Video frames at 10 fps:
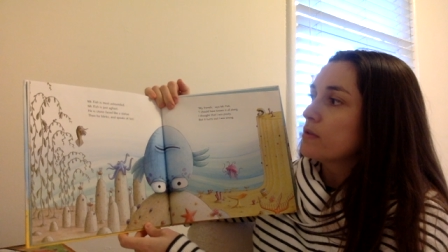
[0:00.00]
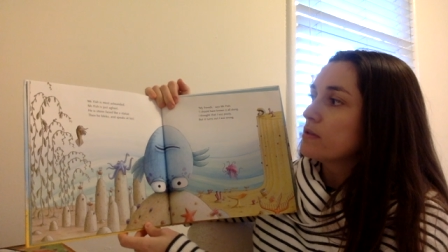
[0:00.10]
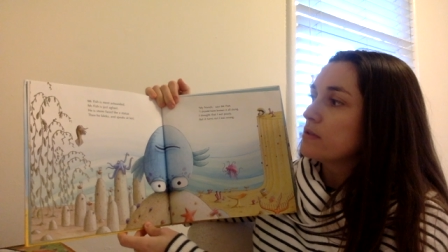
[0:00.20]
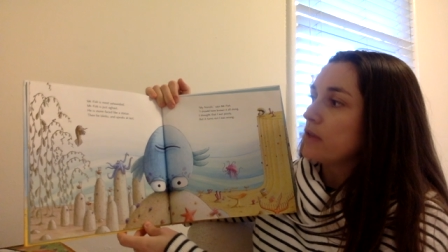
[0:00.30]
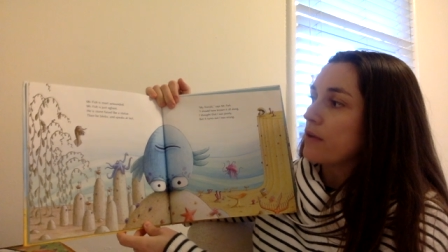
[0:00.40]

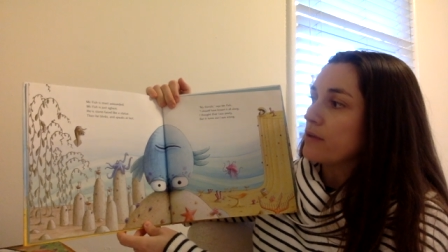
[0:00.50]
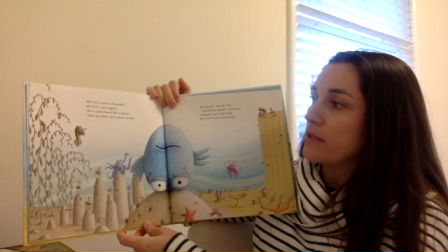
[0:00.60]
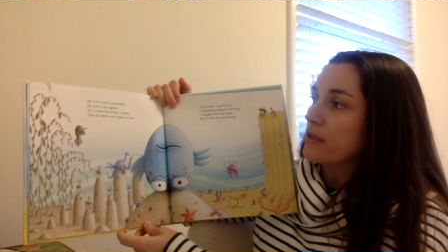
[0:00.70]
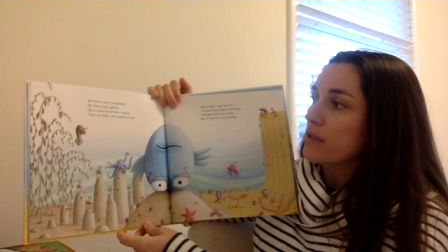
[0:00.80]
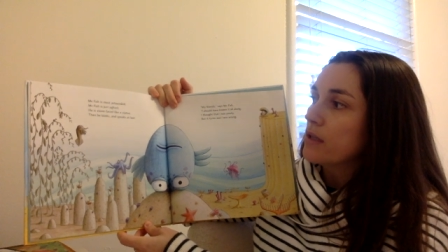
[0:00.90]

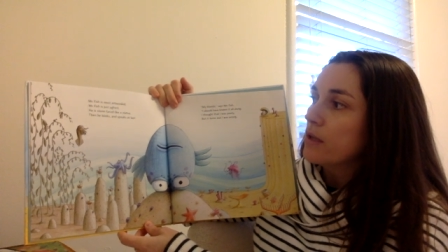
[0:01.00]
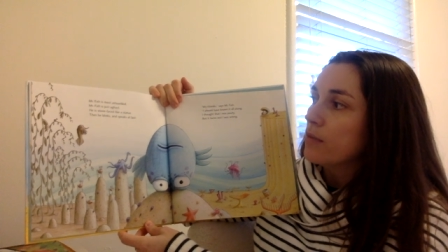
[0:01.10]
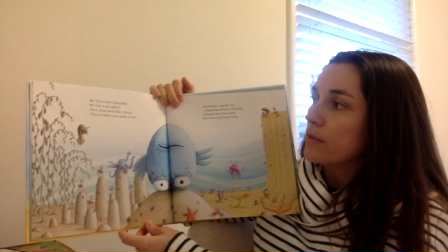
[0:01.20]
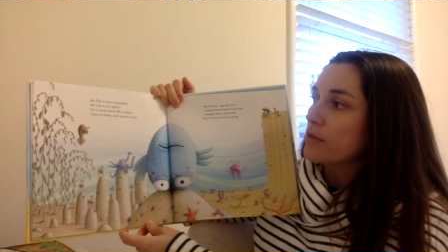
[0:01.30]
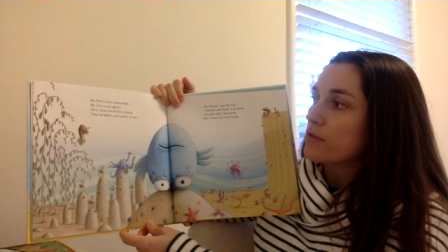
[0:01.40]
astounded.
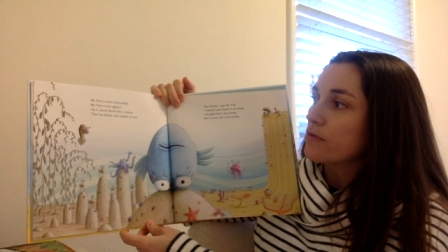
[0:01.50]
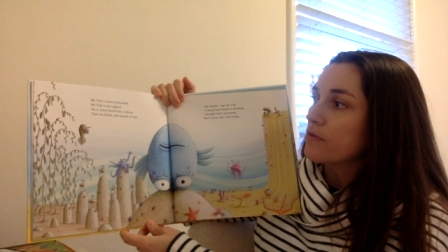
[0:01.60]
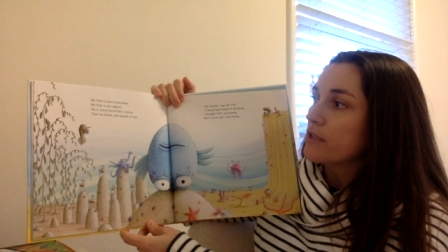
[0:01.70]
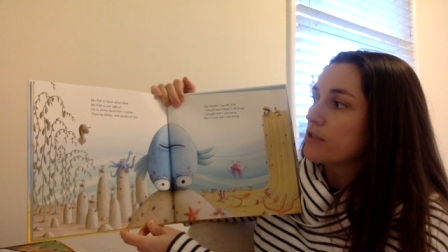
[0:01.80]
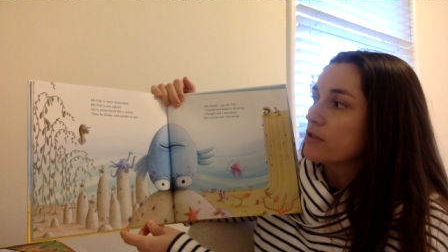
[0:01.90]
Mr.
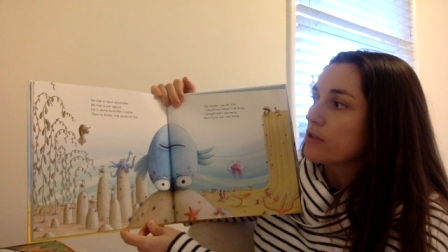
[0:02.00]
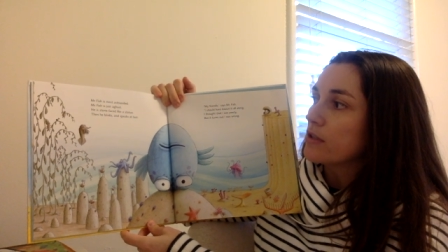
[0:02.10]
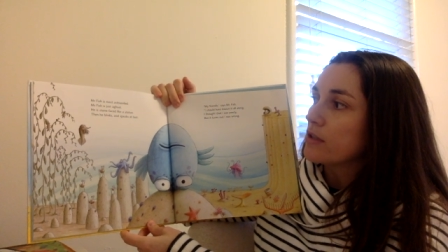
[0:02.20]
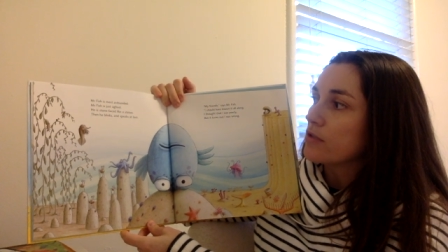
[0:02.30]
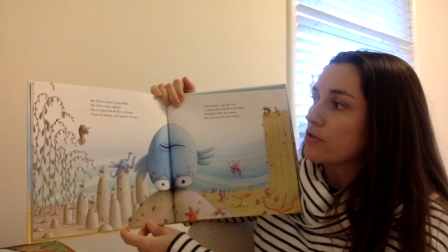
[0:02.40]
Fish
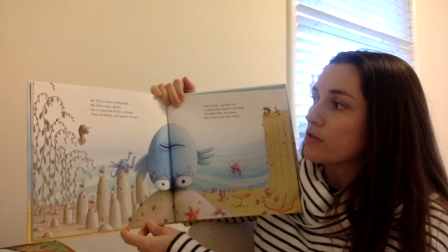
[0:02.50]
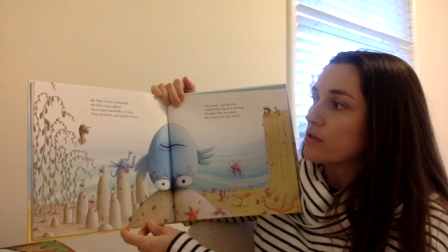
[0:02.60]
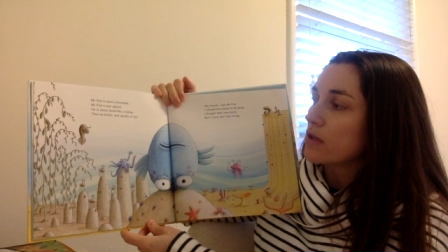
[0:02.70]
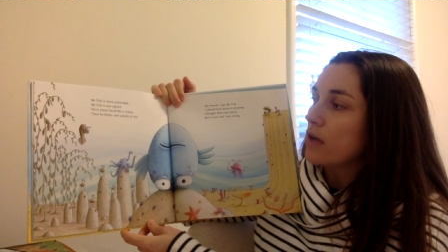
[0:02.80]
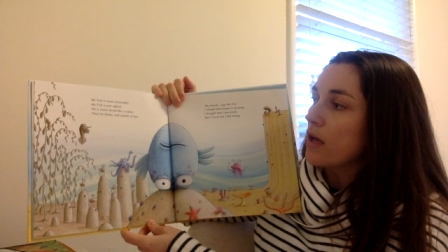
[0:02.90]
is just
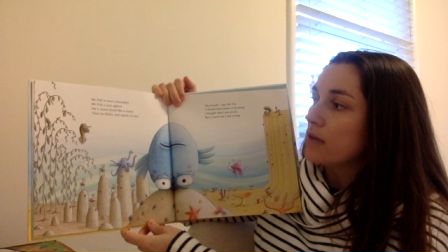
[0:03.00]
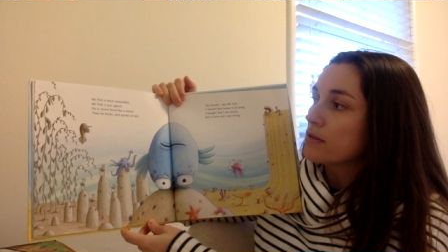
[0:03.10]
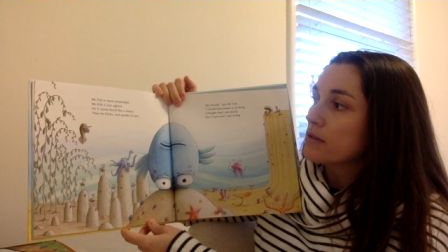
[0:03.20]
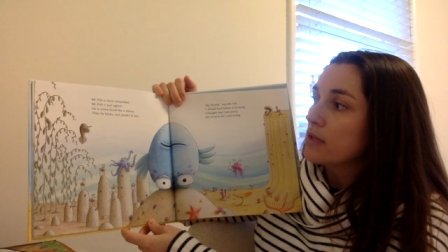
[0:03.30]
aghast.